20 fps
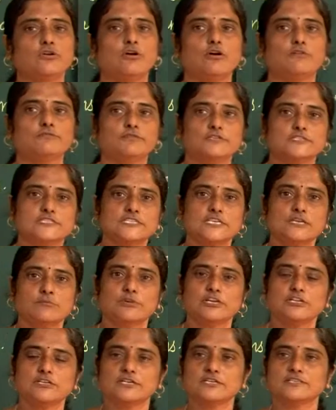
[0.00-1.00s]
of a
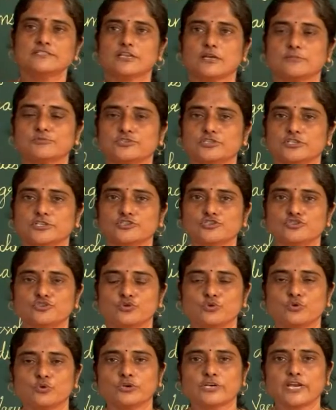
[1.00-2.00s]
cementing substance
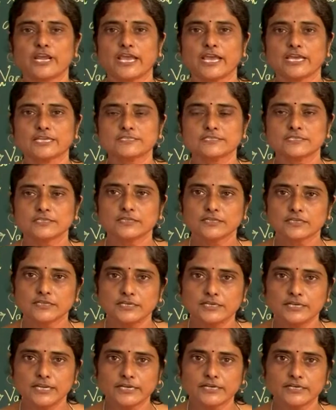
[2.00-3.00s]
known as
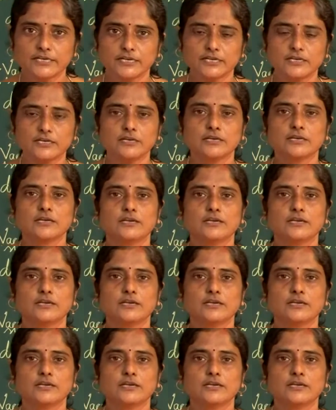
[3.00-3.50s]
lignin.